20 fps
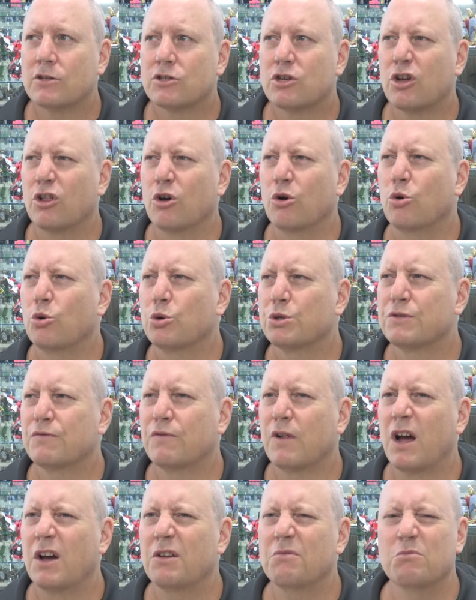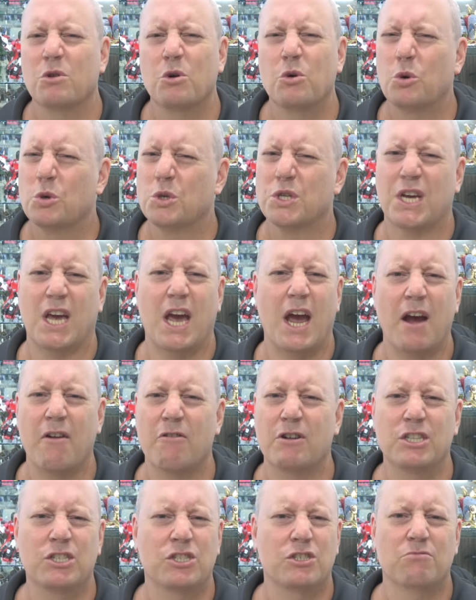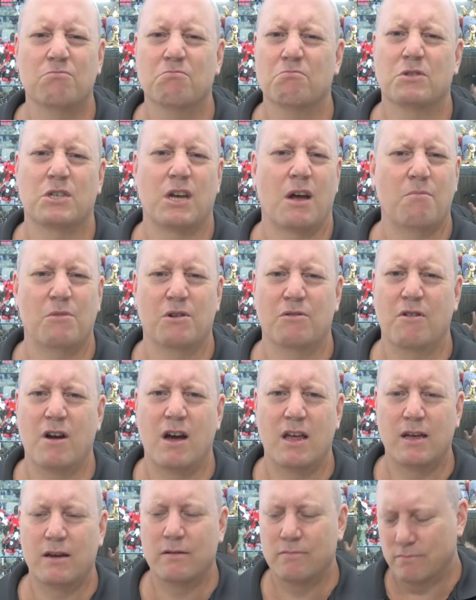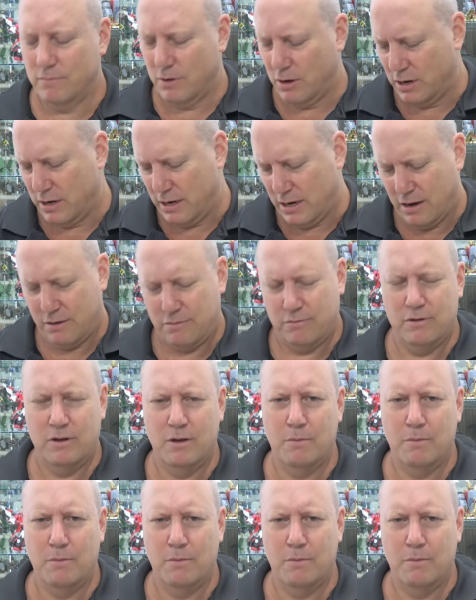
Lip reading: a horse float, horse carriage, something or other. I don't know.